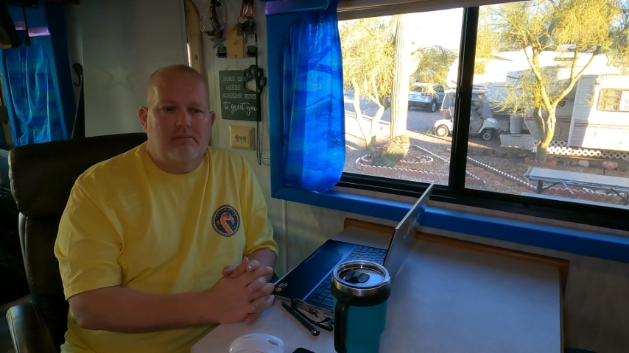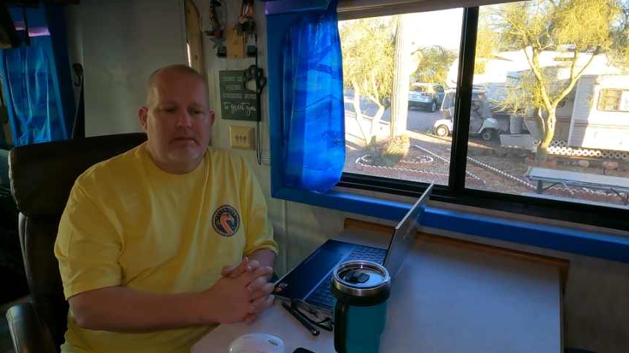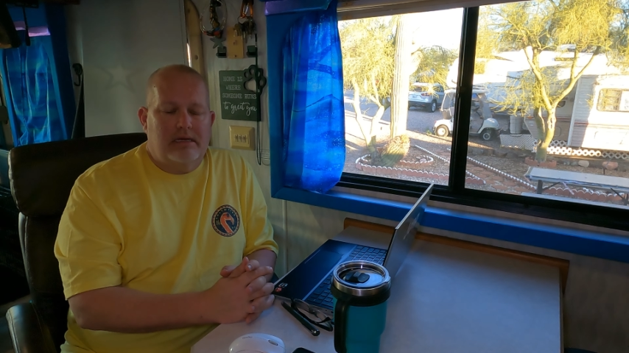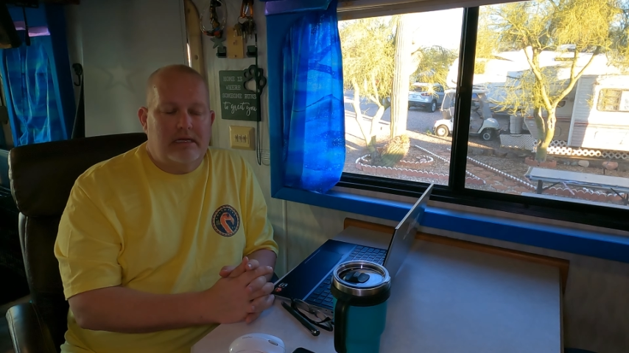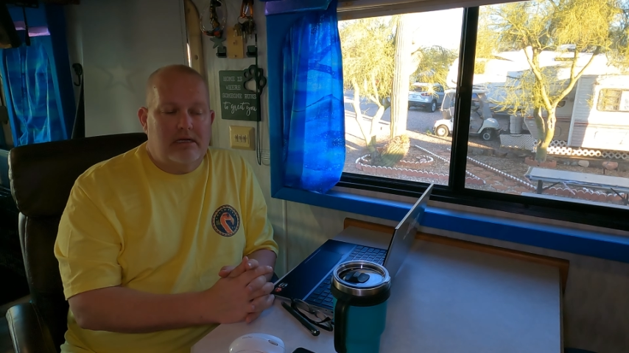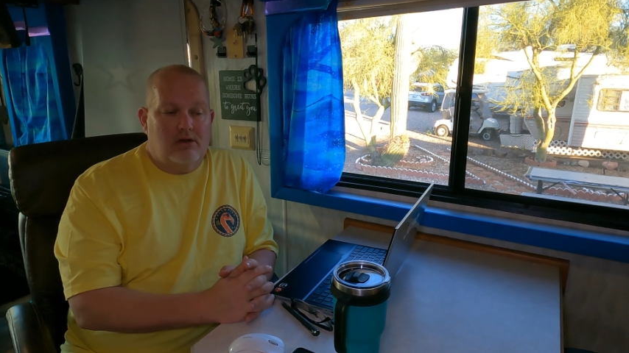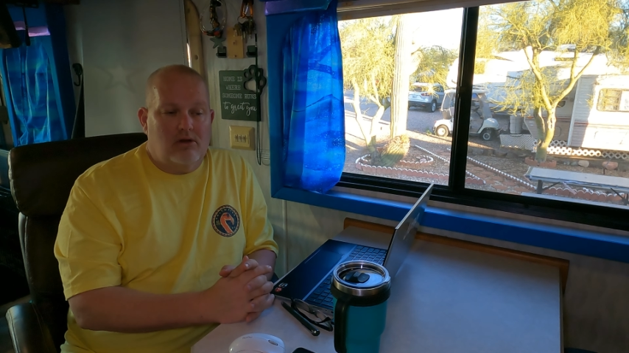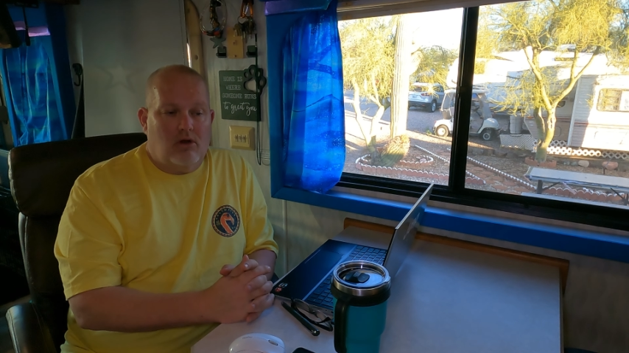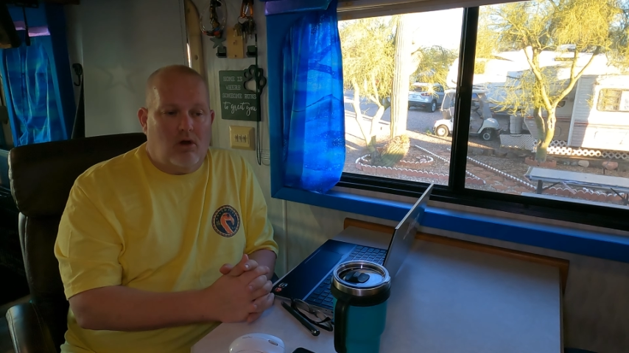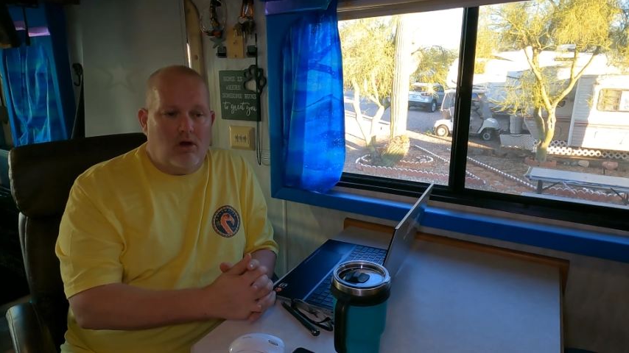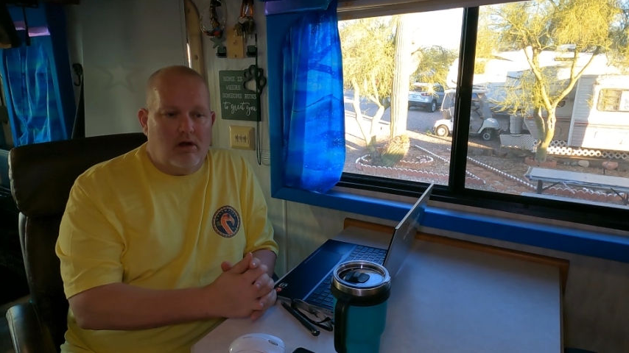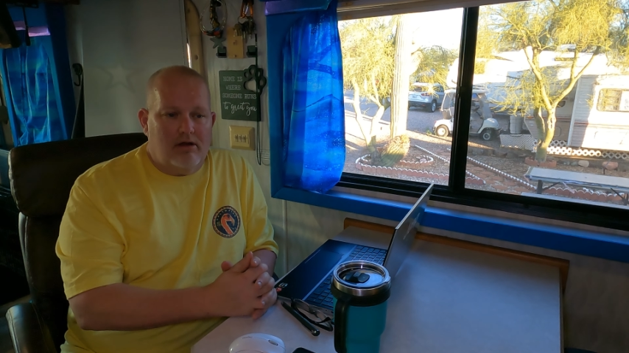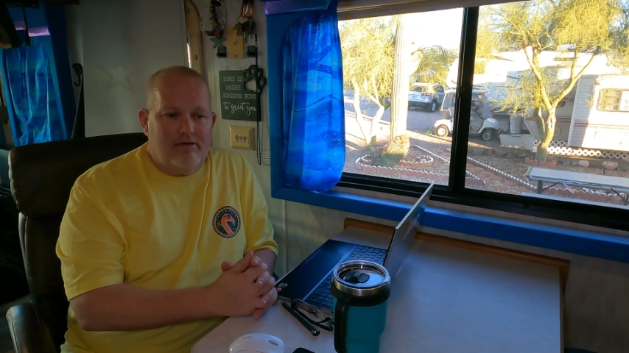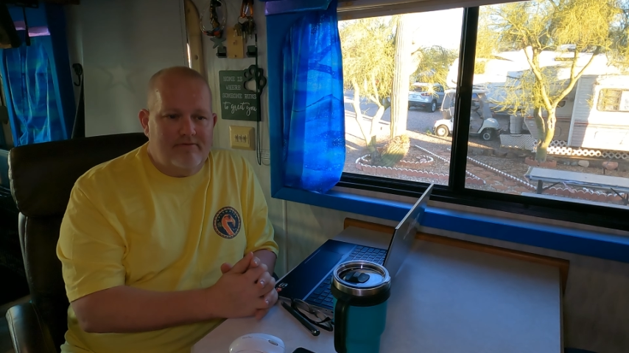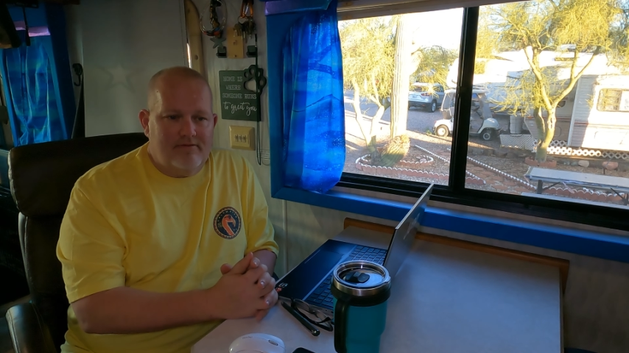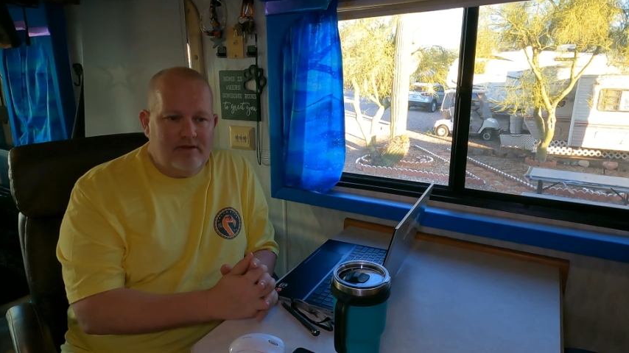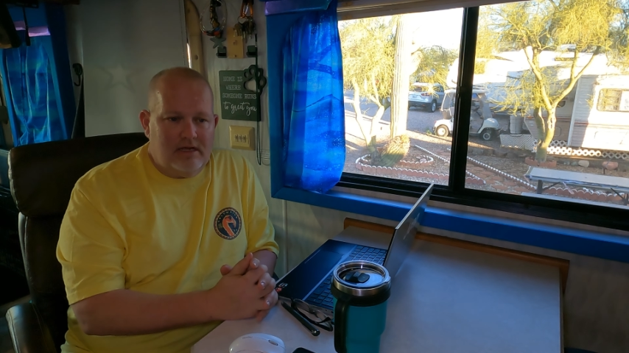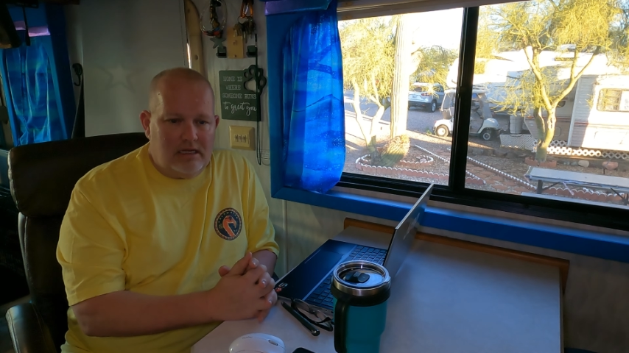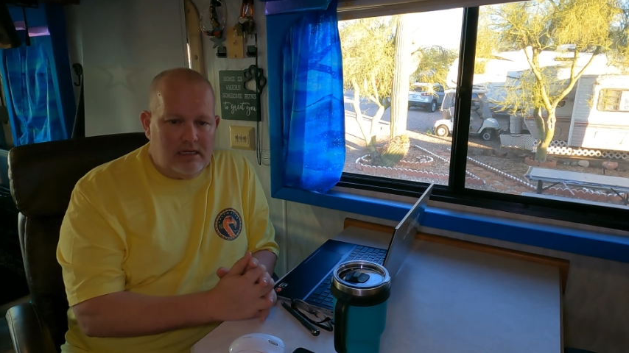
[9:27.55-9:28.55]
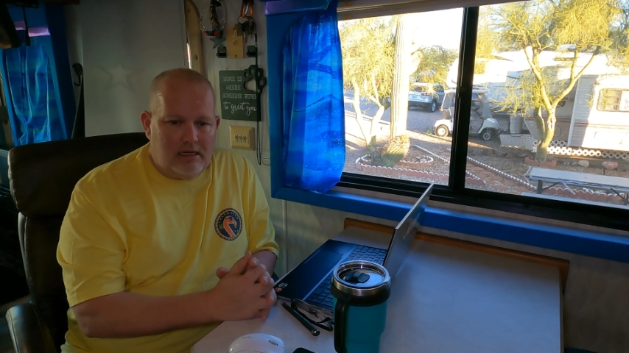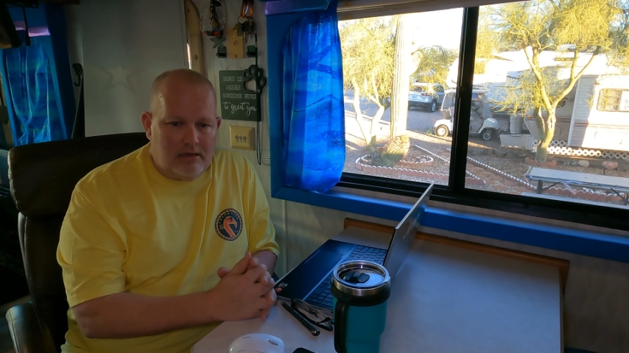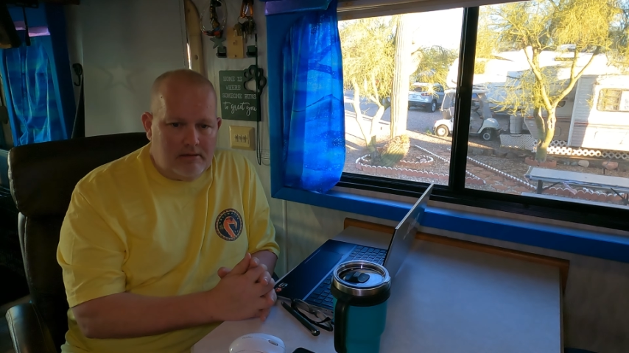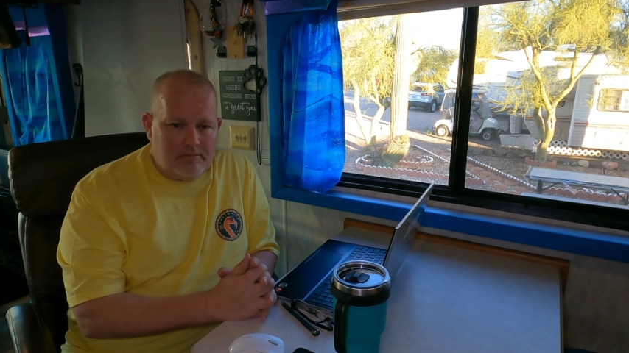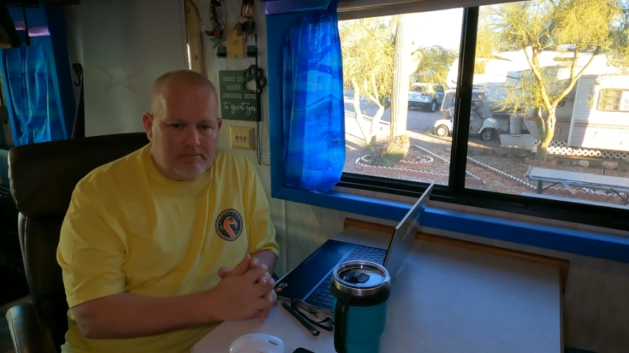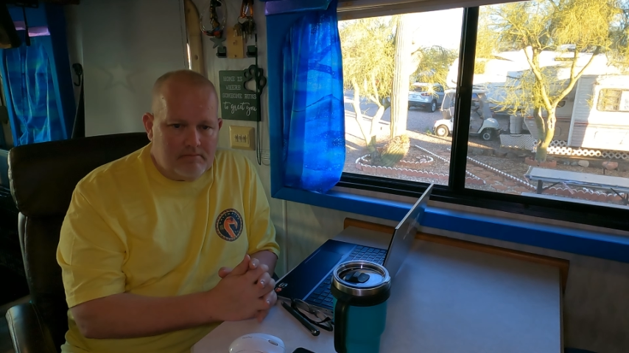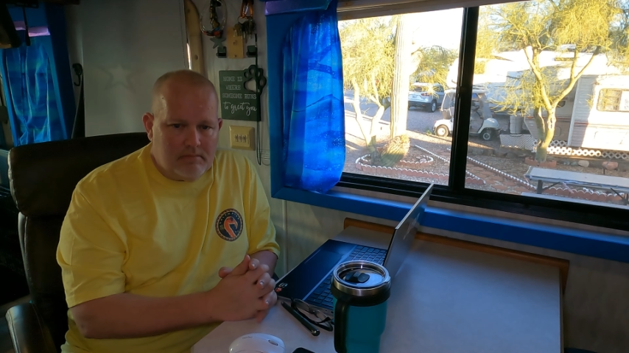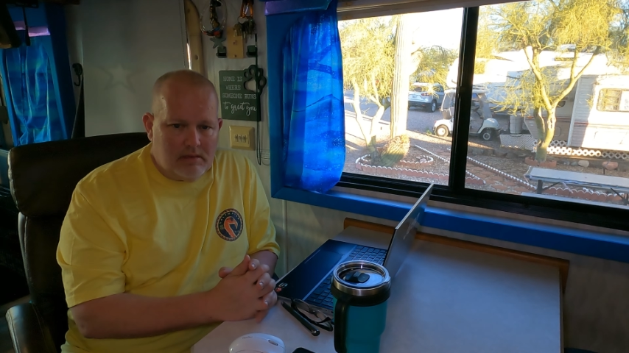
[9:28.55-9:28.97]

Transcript: in an RV,